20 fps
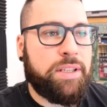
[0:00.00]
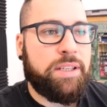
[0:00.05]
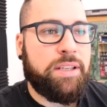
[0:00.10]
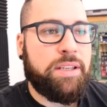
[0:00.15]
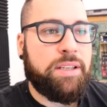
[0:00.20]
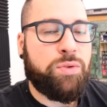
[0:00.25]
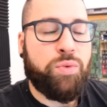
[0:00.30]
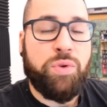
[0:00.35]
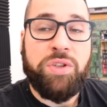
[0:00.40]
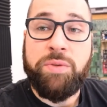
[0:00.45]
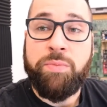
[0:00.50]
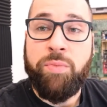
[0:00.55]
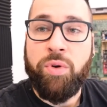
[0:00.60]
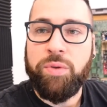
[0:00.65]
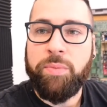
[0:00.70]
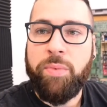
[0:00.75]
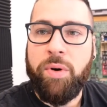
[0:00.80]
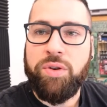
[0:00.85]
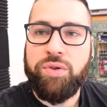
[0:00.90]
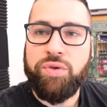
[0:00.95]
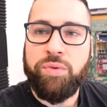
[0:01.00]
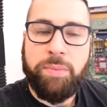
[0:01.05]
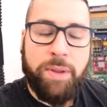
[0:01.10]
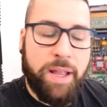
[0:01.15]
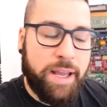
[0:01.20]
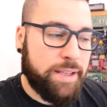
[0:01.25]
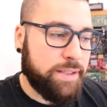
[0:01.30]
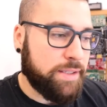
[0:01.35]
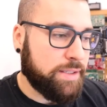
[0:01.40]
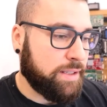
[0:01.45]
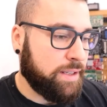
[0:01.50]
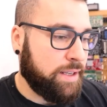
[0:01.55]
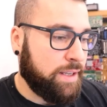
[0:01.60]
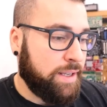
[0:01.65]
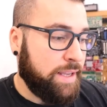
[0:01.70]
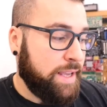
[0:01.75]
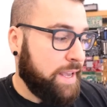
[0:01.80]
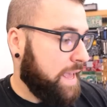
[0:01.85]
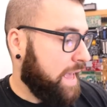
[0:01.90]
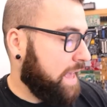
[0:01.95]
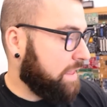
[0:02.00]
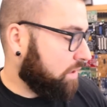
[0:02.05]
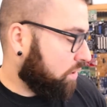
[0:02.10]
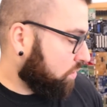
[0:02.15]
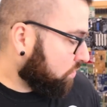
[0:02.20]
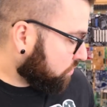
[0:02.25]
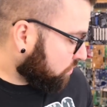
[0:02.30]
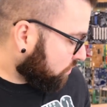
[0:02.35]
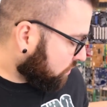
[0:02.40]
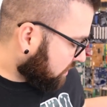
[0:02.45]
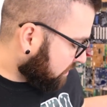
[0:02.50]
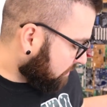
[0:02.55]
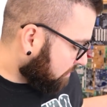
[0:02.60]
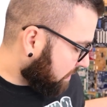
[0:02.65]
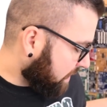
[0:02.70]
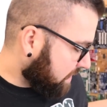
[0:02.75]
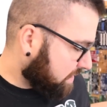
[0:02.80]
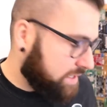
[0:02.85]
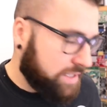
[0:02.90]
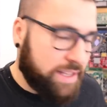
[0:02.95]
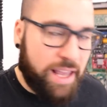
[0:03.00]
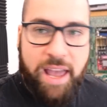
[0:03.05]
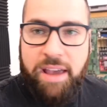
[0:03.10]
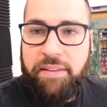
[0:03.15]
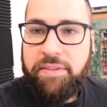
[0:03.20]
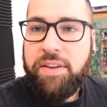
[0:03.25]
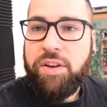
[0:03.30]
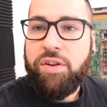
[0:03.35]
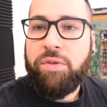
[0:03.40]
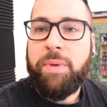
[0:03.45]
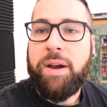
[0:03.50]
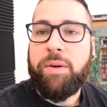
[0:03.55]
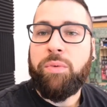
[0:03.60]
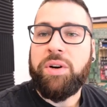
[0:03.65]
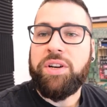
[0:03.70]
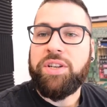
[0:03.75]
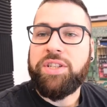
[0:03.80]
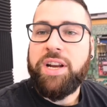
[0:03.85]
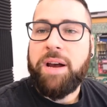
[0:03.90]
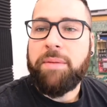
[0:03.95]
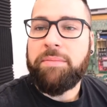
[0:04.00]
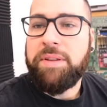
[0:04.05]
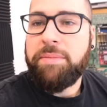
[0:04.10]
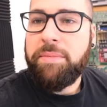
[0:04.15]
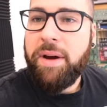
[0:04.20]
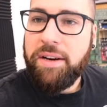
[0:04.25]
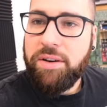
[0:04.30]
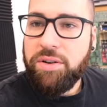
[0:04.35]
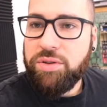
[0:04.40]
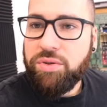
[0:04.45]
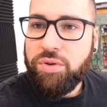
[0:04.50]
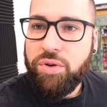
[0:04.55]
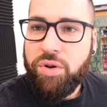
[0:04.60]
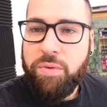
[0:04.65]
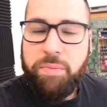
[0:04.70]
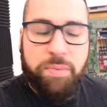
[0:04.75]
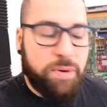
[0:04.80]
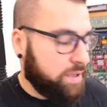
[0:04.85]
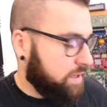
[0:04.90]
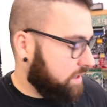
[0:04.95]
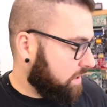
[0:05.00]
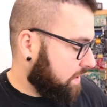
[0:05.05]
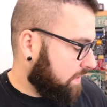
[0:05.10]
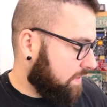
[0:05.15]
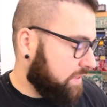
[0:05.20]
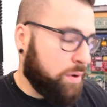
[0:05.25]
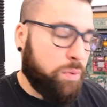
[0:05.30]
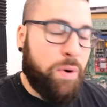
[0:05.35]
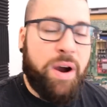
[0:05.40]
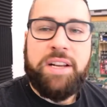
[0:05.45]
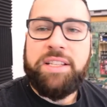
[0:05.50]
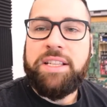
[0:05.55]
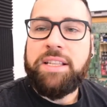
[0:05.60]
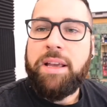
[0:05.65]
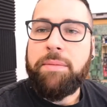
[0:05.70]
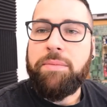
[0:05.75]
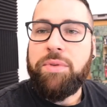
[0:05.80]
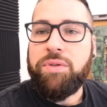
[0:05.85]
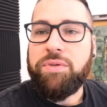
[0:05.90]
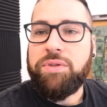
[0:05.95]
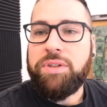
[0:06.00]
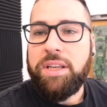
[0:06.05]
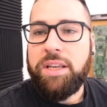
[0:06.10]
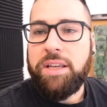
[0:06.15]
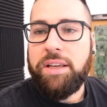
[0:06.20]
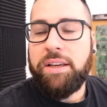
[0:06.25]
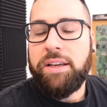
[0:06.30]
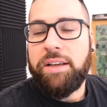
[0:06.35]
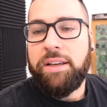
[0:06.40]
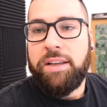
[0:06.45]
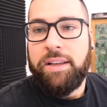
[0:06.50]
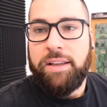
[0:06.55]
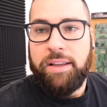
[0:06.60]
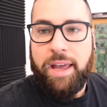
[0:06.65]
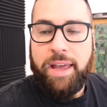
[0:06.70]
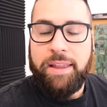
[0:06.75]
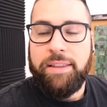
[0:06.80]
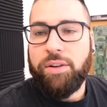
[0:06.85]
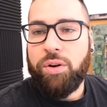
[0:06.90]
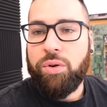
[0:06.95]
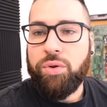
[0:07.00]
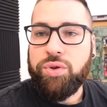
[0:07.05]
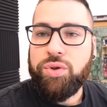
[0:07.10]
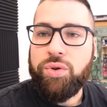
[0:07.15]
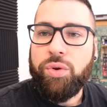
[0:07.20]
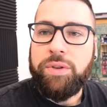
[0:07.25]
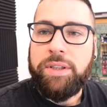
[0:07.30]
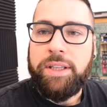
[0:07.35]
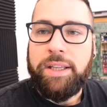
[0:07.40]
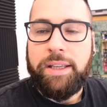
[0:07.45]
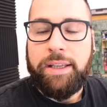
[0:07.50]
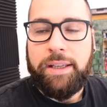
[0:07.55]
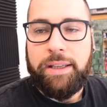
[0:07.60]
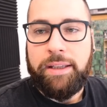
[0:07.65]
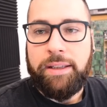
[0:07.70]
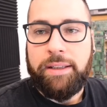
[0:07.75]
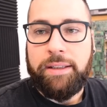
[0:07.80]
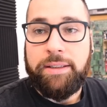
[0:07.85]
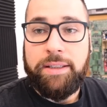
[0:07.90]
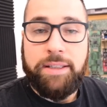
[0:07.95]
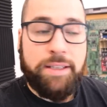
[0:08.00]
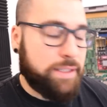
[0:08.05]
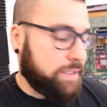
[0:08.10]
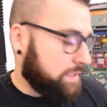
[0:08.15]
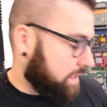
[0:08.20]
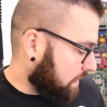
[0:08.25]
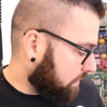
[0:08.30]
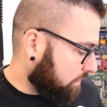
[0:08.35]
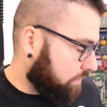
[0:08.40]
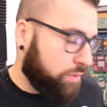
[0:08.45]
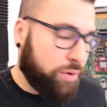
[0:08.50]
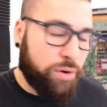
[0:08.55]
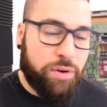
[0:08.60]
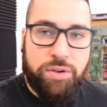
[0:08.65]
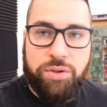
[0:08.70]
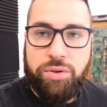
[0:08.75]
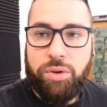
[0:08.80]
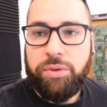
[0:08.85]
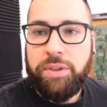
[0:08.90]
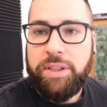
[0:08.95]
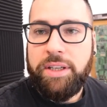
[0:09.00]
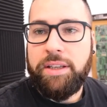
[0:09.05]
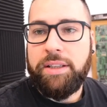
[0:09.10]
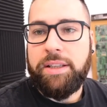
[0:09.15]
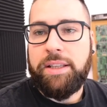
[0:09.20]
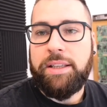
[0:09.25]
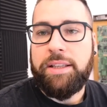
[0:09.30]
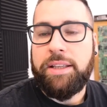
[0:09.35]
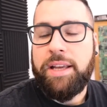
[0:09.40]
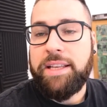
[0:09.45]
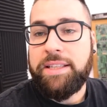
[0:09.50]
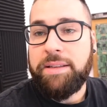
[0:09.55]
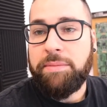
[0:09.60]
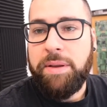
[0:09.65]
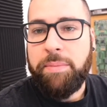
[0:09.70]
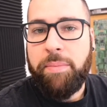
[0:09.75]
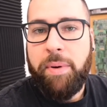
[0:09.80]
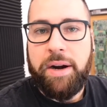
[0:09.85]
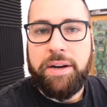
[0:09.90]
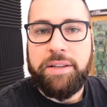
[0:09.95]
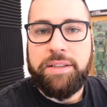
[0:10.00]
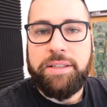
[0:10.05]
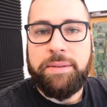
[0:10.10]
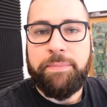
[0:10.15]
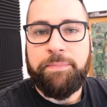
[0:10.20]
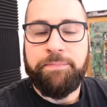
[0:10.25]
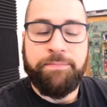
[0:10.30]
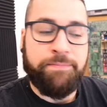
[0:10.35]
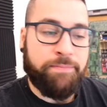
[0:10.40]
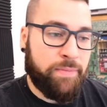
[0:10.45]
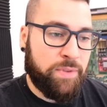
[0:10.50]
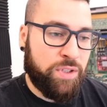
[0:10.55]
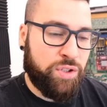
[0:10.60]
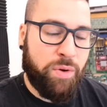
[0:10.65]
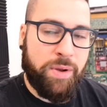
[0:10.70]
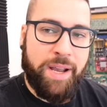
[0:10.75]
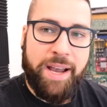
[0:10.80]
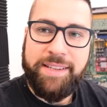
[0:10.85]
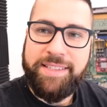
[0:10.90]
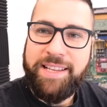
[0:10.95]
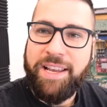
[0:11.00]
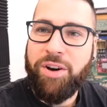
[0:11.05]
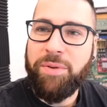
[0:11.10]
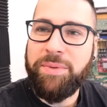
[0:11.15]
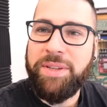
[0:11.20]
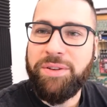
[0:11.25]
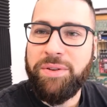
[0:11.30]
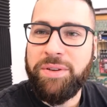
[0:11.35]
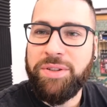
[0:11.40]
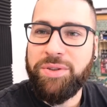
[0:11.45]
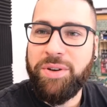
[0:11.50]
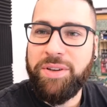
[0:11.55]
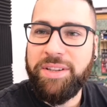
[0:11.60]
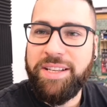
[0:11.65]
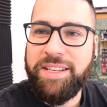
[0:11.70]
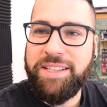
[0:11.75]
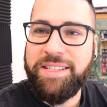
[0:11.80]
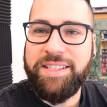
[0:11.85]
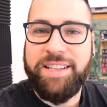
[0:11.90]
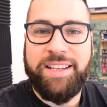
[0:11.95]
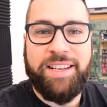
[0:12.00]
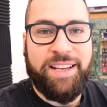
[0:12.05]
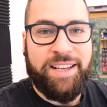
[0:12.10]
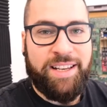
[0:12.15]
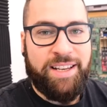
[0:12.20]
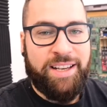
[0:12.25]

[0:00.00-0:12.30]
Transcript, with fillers: the switch mode power supplies and also some parts that I have here on my workshop, the microscope, the wires that I'm using, and also the, the stand for soldering the SMD parts. So guys, I hope that you enjoyed this.